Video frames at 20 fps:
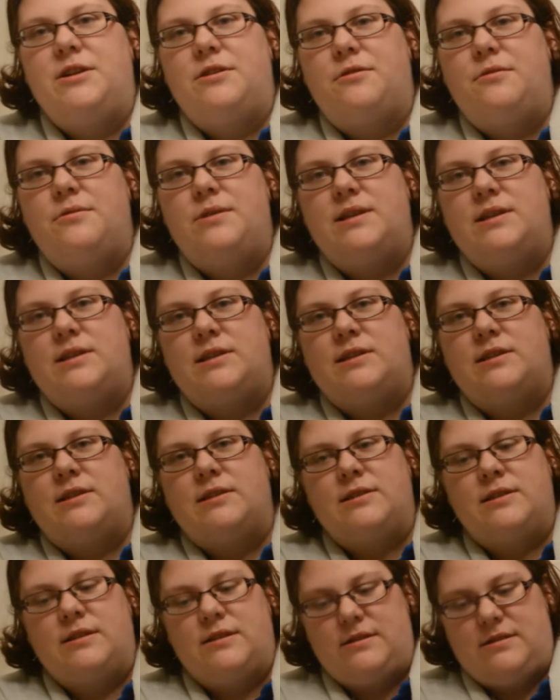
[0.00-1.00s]
going to go with this
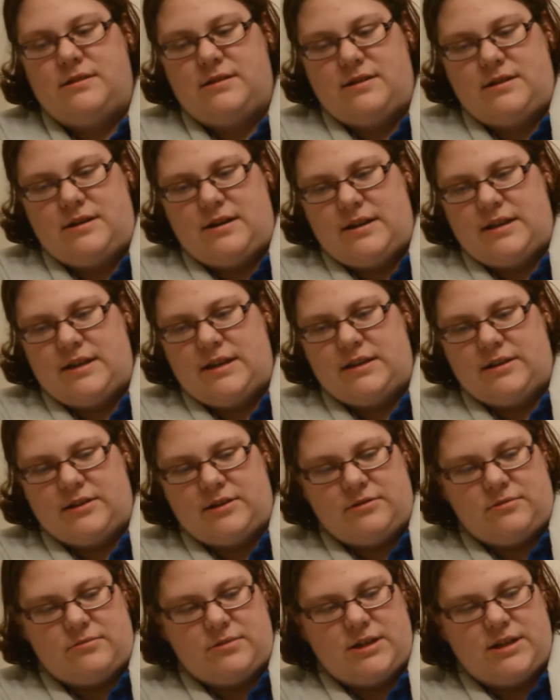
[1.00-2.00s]
because I, I think I
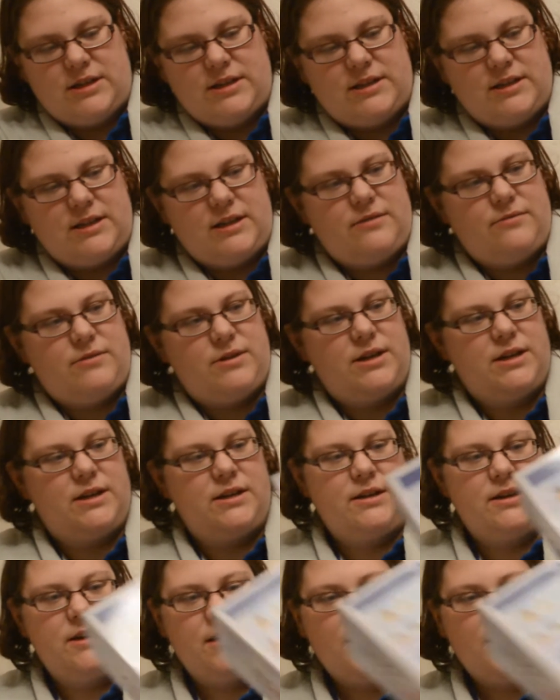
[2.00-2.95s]
saw what it is anyway.